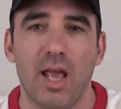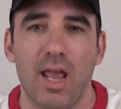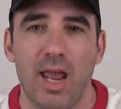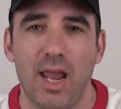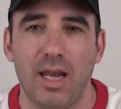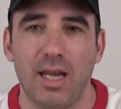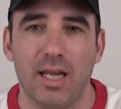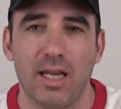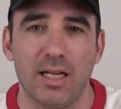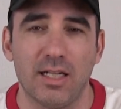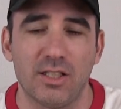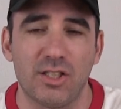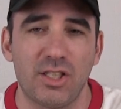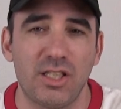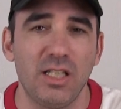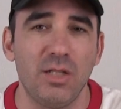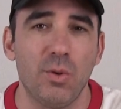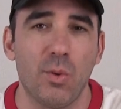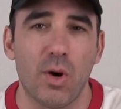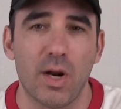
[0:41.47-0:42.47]
and
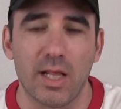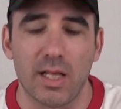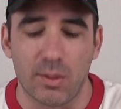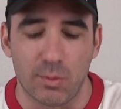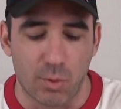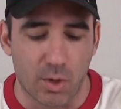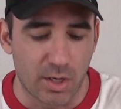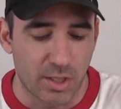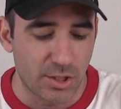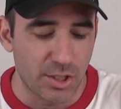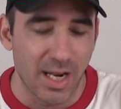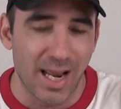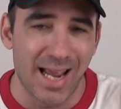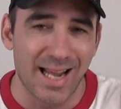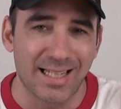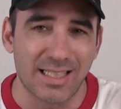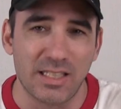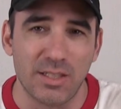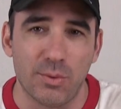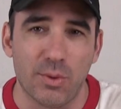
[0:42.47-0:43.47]
see what it works
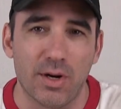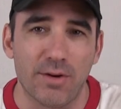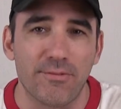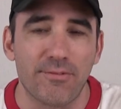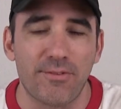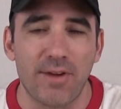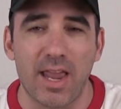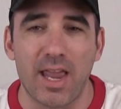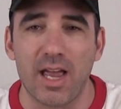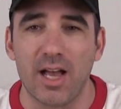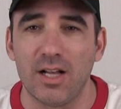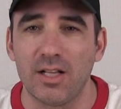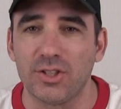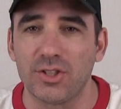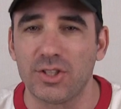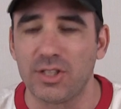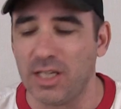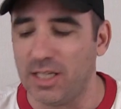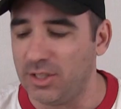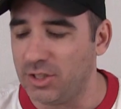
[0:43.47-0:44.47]
like, see what
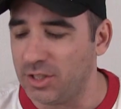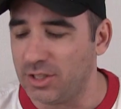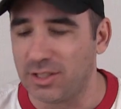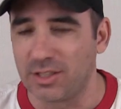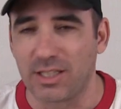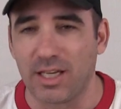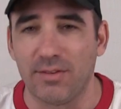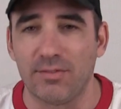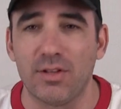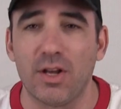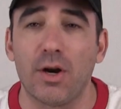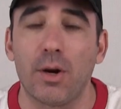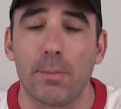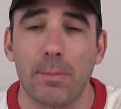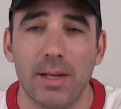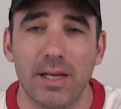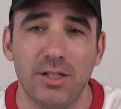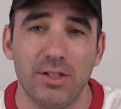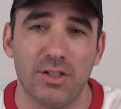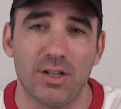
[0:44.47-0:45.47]
fails, and just give their
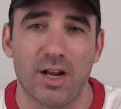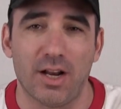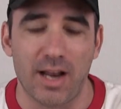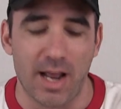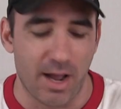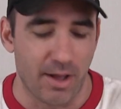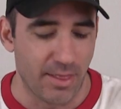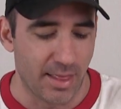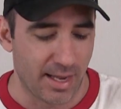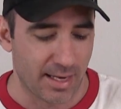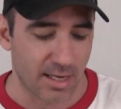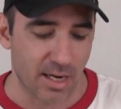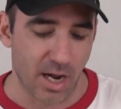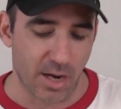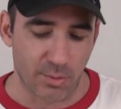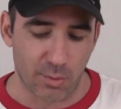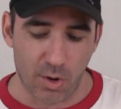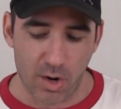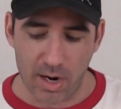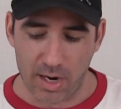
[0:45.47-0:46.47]
opinion on how that
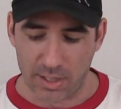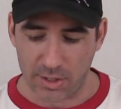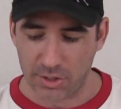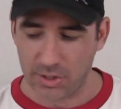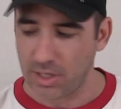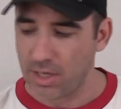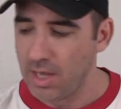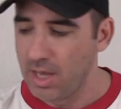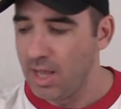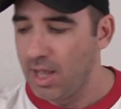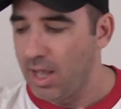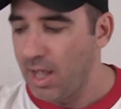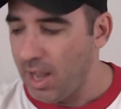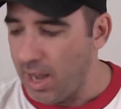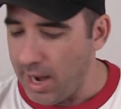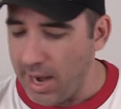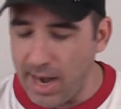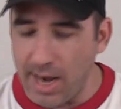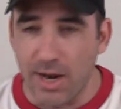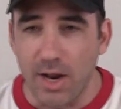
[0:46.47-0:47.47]
gun works.
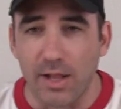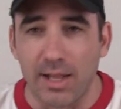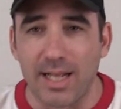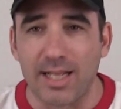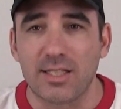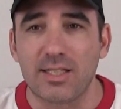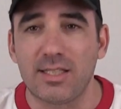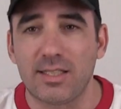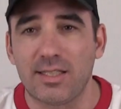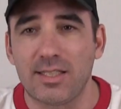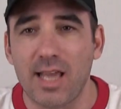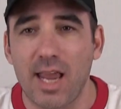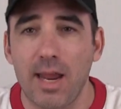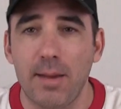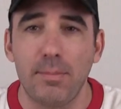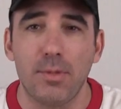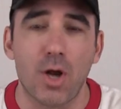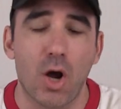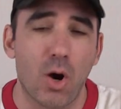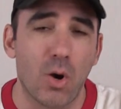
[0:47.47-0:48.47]
And on that
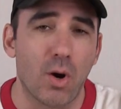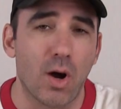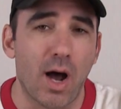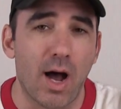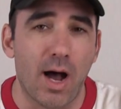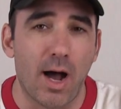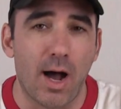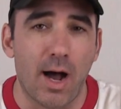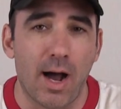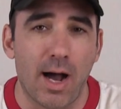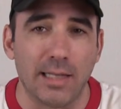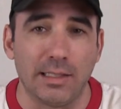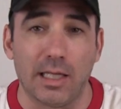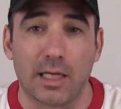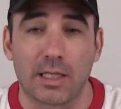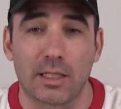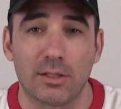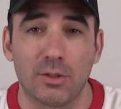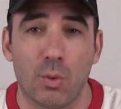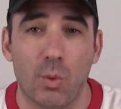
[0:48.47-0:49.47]
same note, I'd
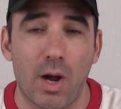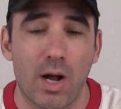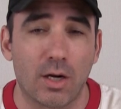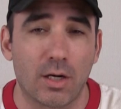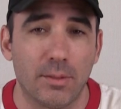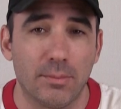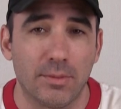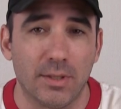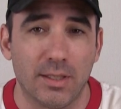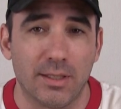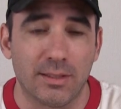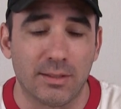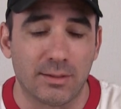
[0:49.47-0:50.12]
like to welcome